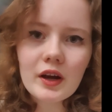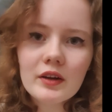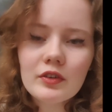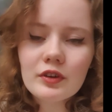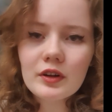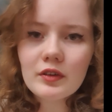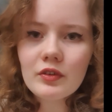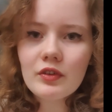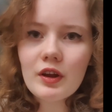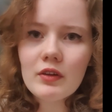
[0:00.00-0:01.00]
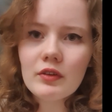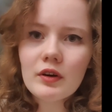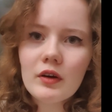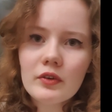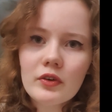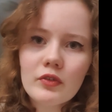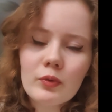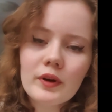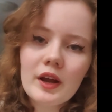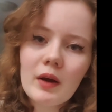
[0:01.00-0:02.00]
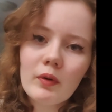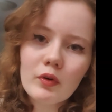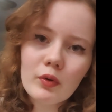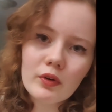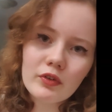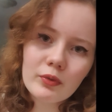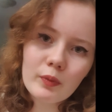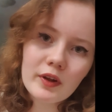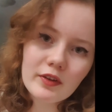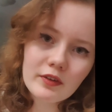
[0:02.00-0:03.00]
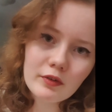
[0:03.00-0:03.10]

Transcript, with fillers: I decided to take the 120 hour course with